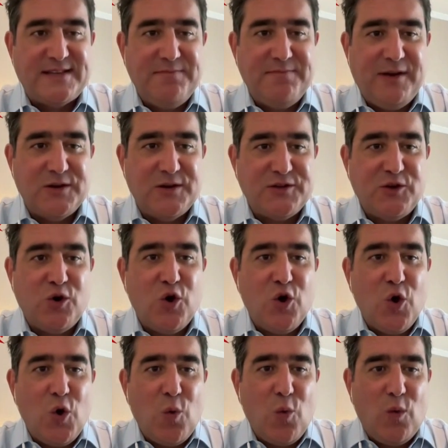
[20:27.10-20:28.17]
because
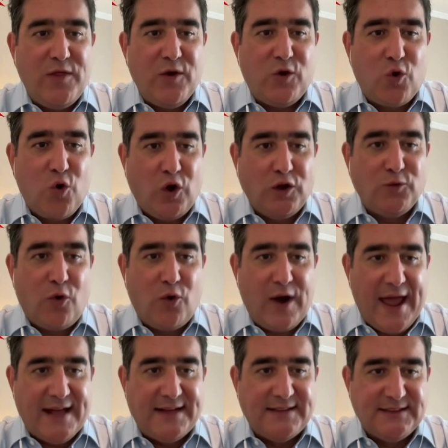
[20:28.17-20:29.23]
when the Cold War
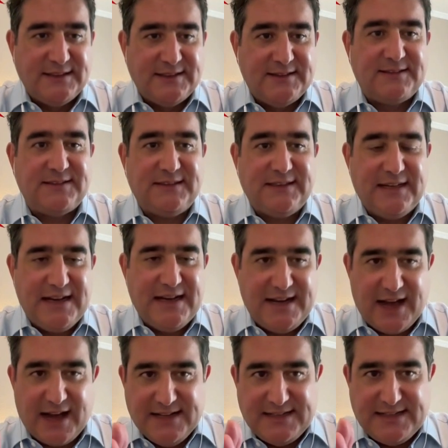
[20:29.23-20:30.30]
ended in
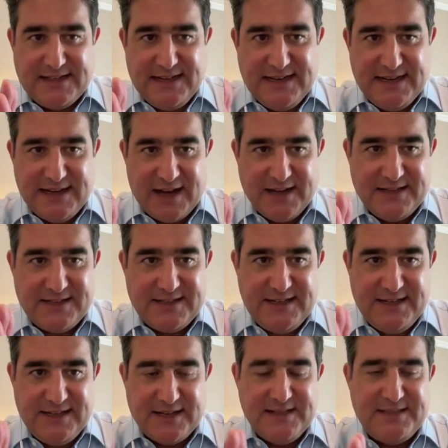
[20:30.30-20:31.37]
1990,
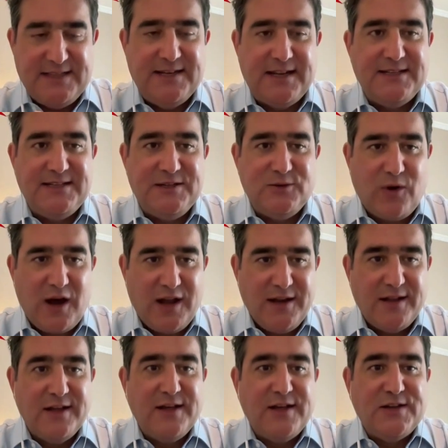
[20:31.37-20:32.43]
1991,
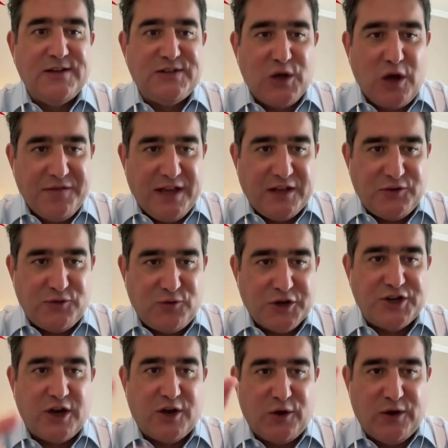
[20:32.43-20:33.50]
Soviet
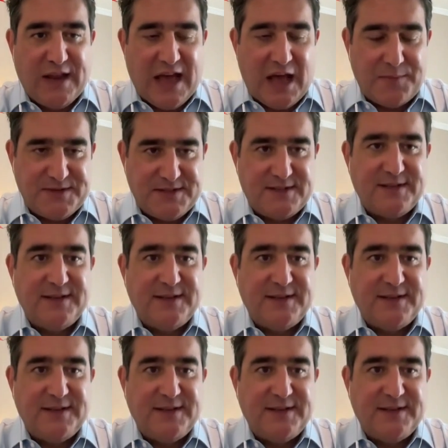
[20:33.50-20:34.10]
Russia collapsed.